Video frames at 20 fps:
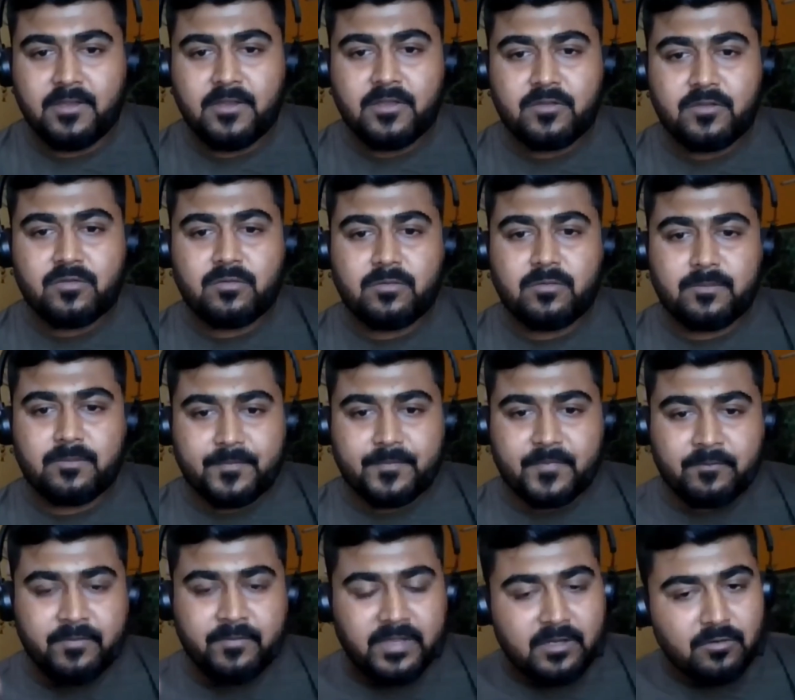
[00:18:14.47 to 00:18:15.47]
So
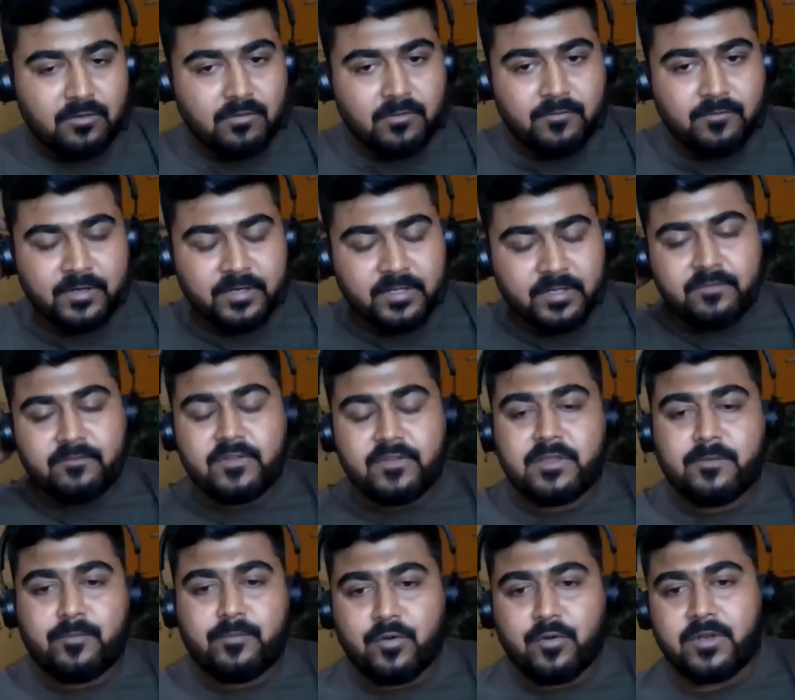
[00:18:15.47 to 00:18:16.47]
when you are working with
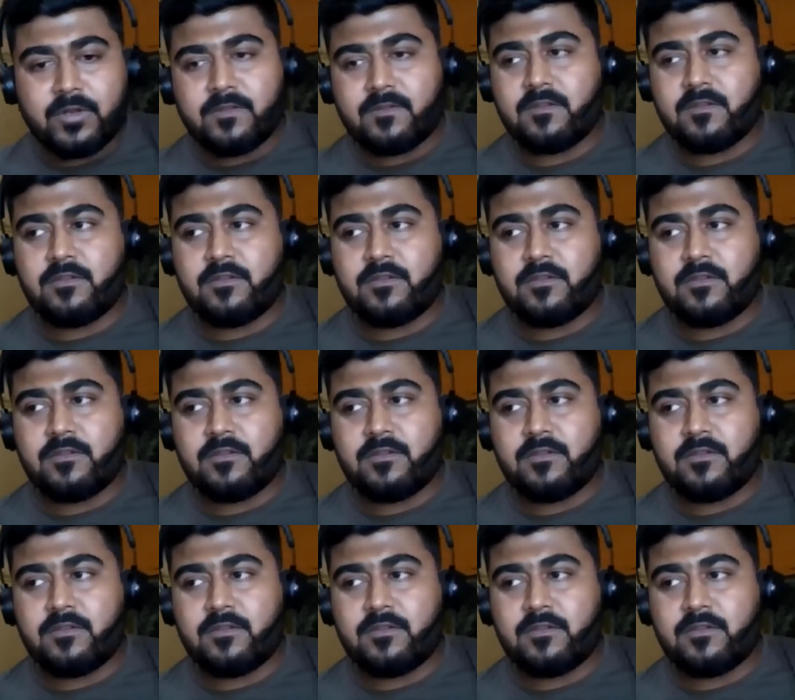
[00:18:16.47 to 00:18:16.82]
a policy,